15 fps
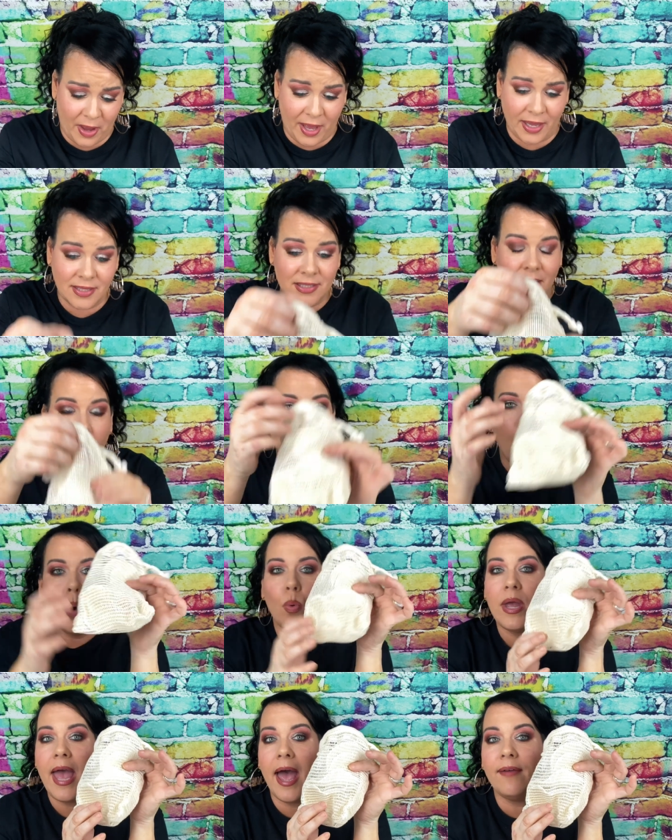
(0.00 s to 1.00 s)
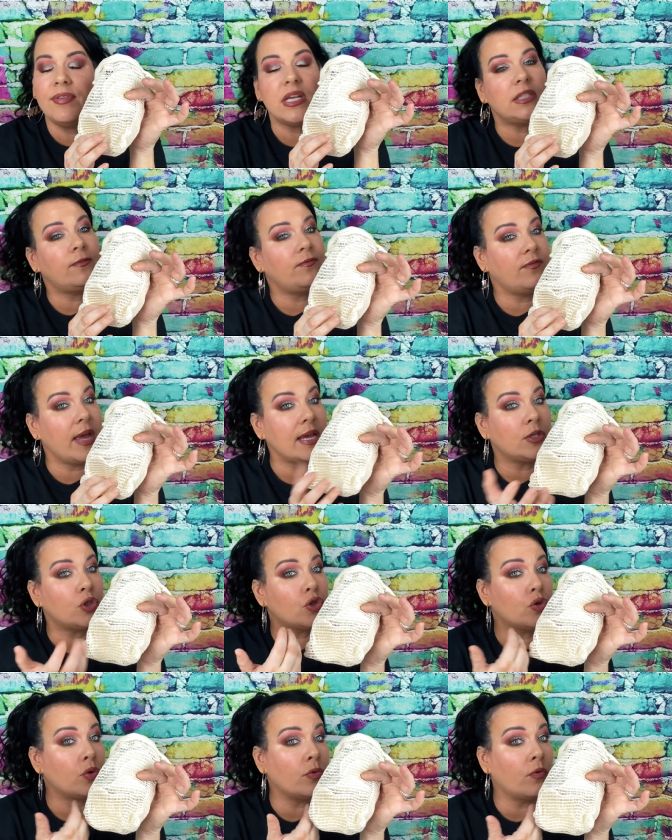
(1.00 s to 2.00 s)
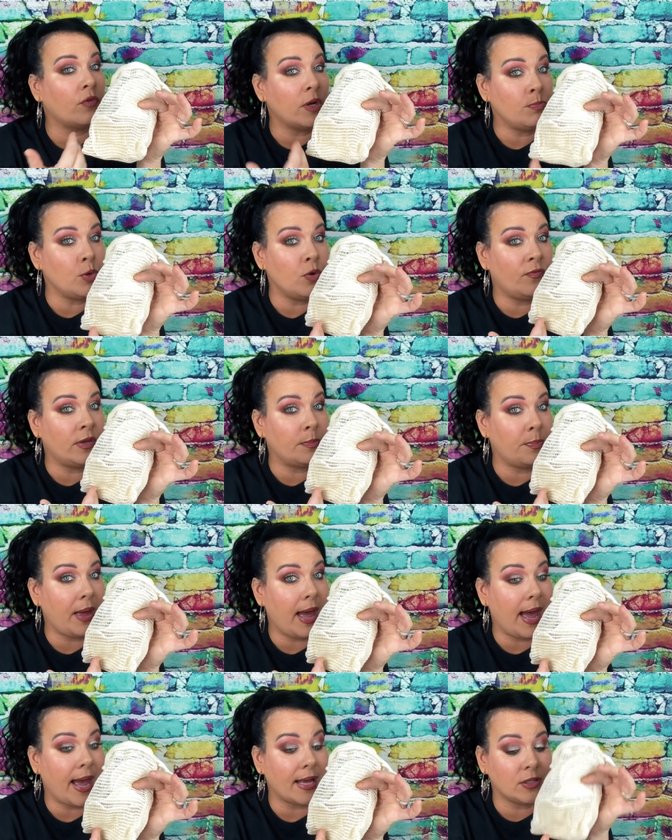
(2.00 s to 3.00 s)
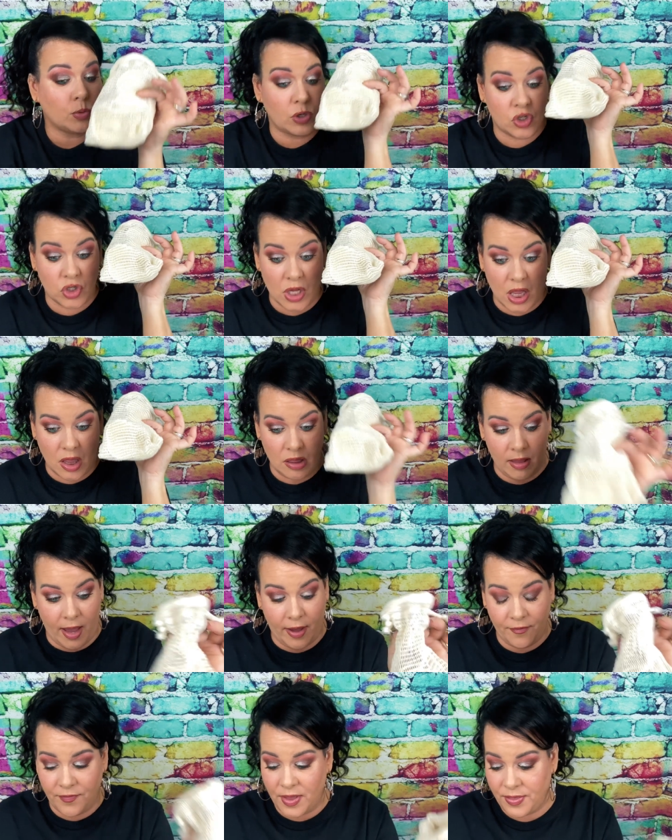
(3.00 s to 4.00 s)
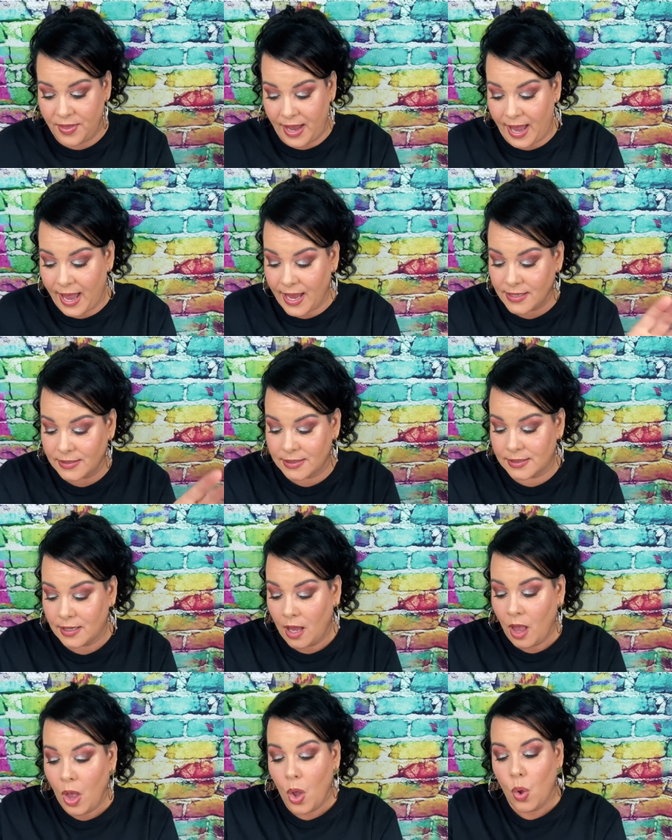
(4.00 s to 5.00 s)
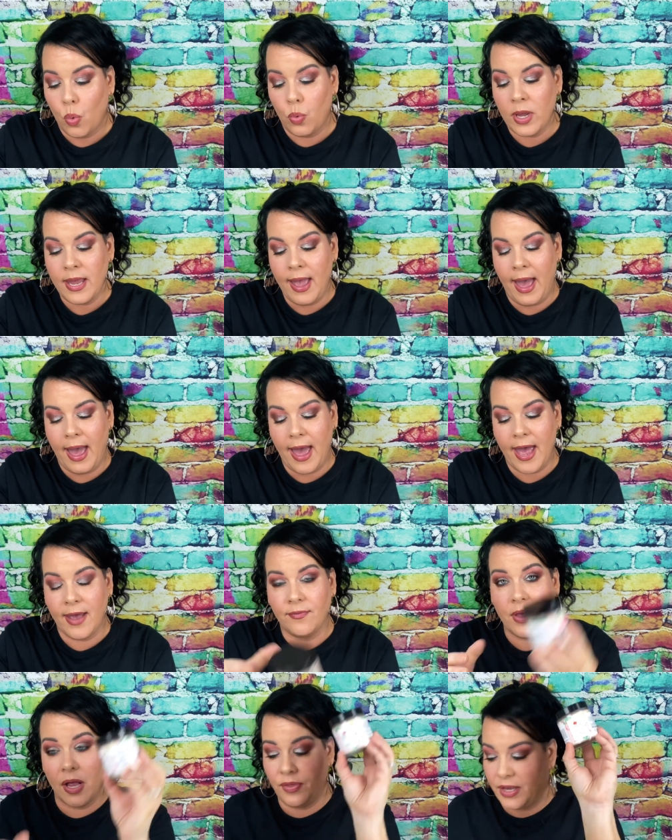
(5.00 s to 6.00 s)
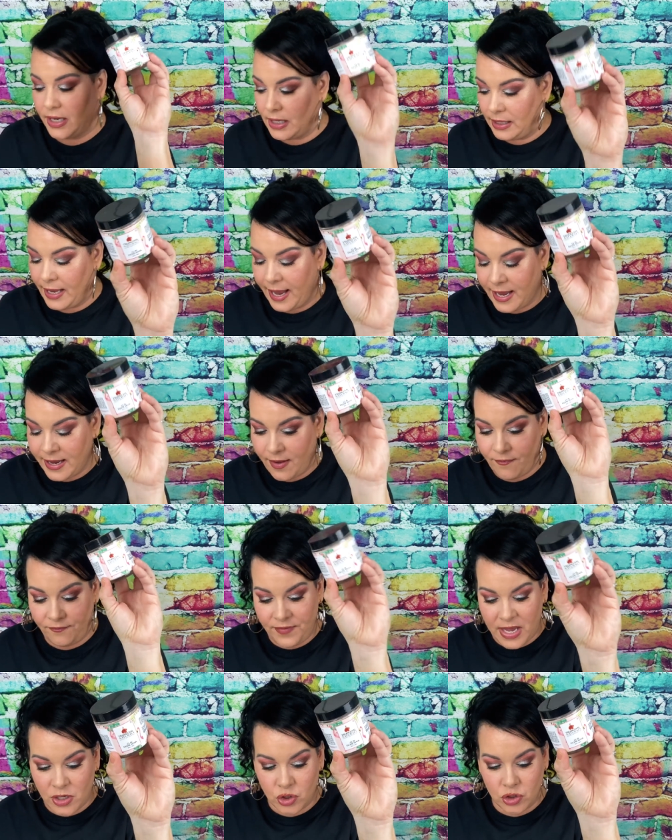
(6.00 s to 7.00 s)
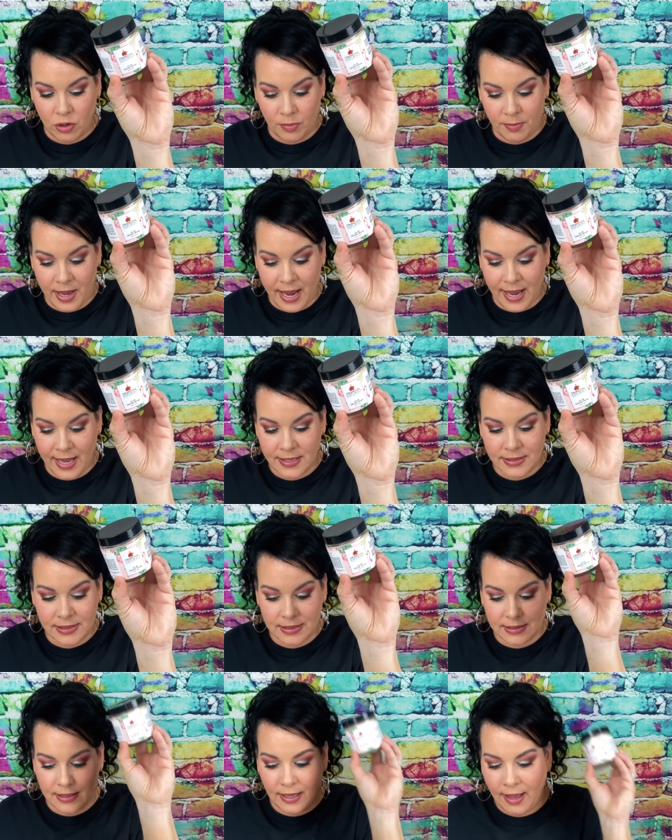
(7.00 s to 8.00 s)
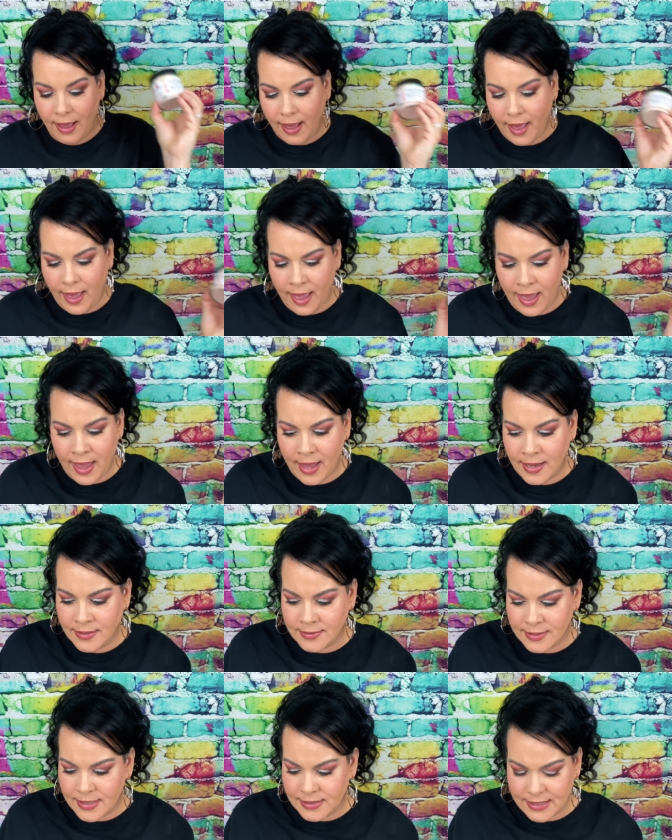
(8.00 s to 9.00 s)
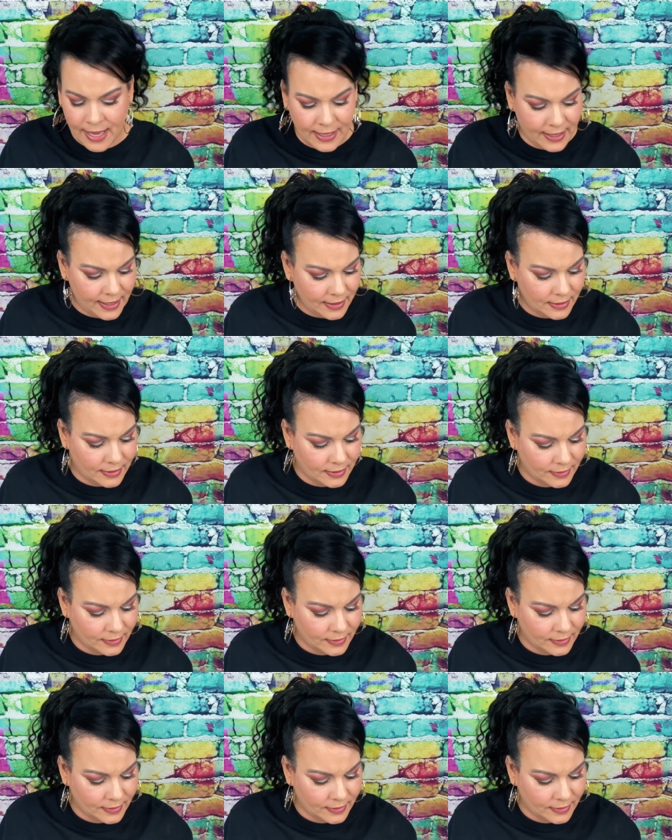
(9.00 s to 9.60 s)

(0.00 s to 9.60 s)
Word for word: but we have these facial removing pads, which love that. We have the clay facial mask. And is that it?